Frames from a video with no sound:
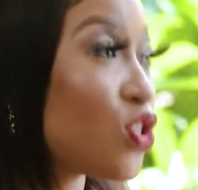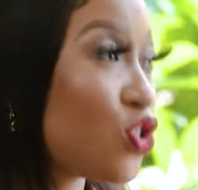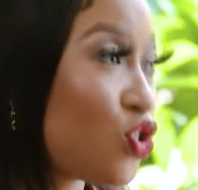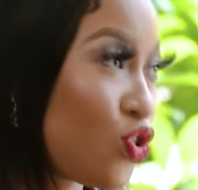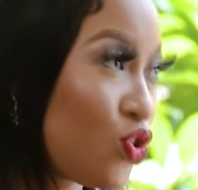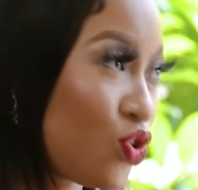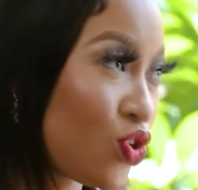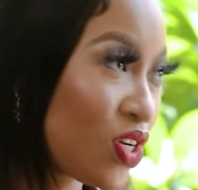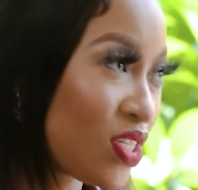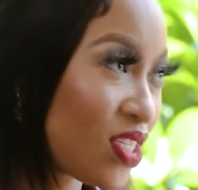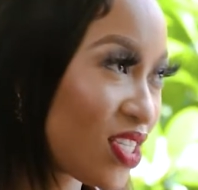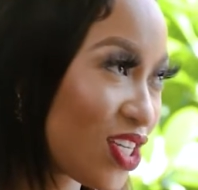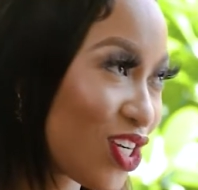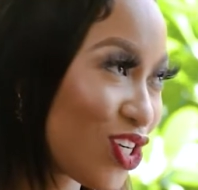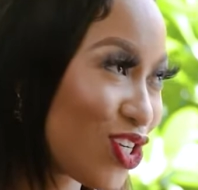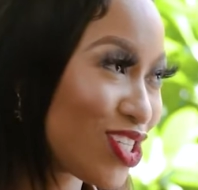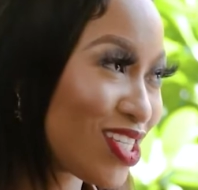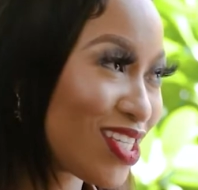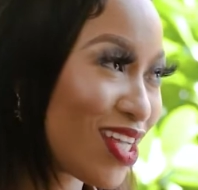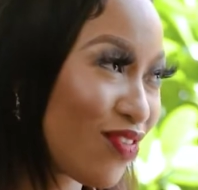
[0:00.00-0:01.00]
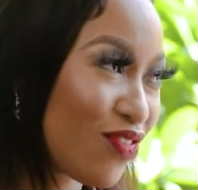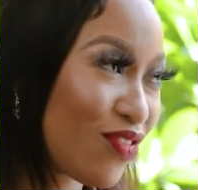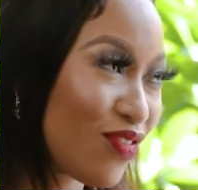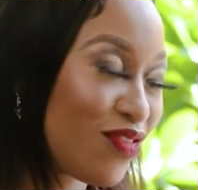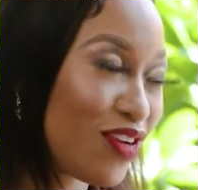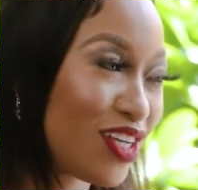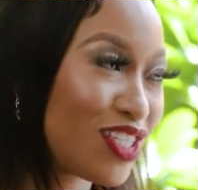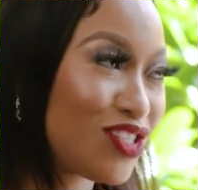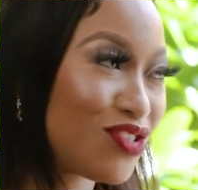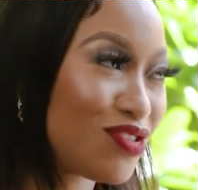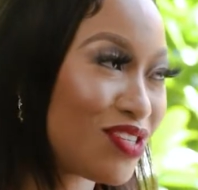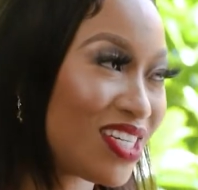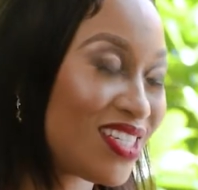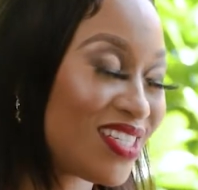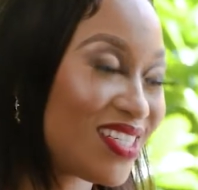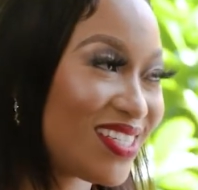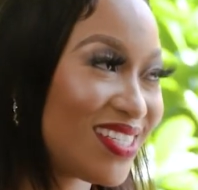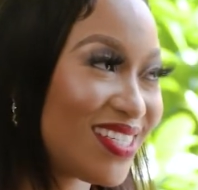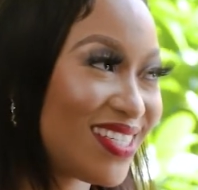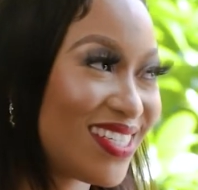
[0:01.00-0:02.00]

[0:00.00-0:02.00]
Do you consider yourself a veteran?